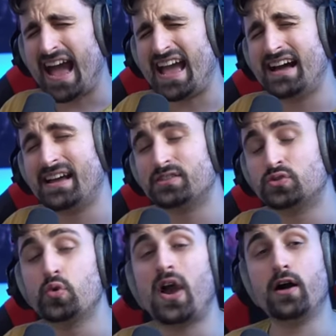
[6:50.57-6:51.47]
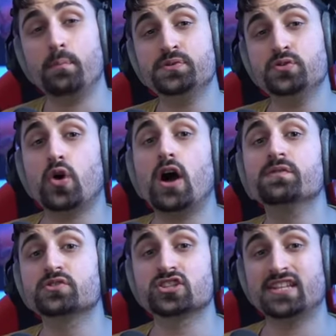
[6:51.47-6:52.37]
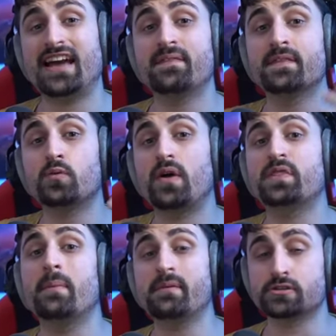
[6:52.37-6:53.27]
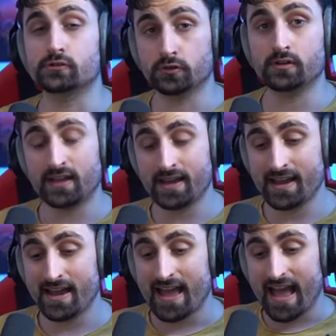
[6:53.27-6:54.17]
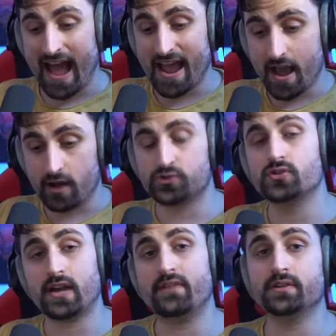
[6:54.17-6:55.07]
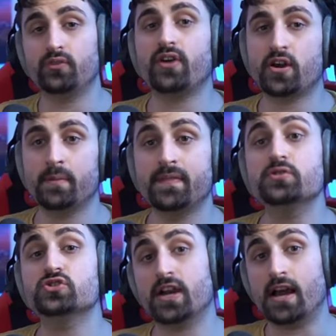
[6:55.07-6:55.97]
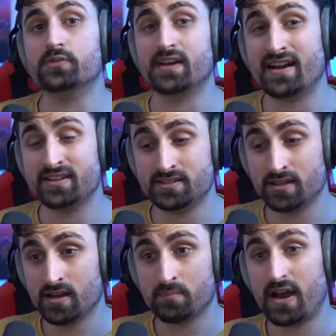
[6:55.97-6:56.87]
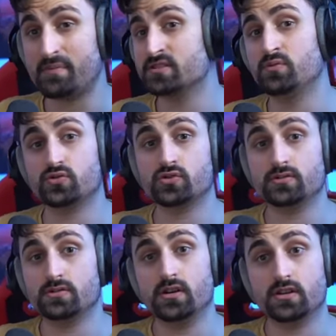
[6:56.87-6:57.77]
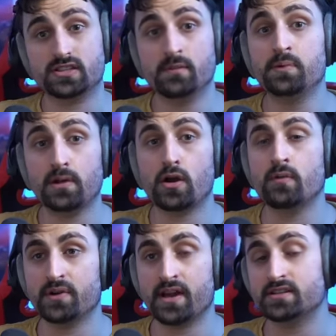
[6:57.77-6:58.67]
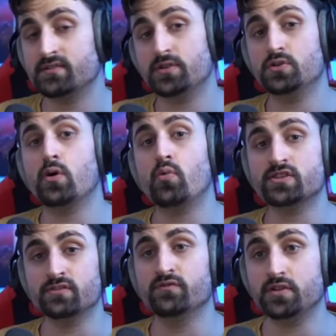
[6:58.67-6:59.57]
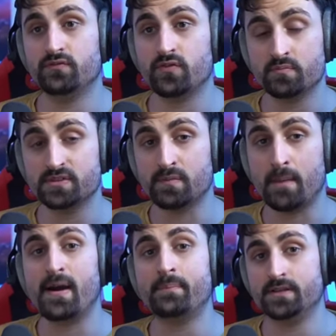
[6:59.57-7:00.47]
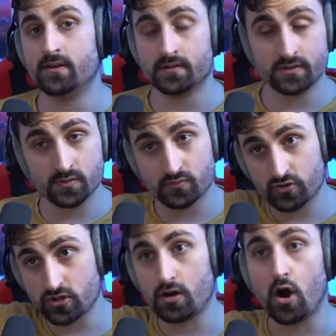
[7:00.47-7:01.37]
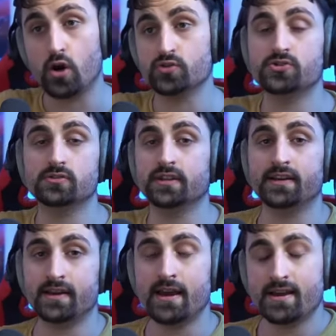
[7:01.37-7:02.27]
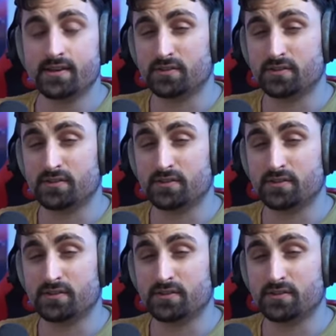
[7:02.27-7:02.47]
Uh, to help you understand what the maps look like, I also heavily recommend that you check out guides. Perhaps the most uh, simple and comprehensive that you can watch in video form is my map tier list, which I'll also link in the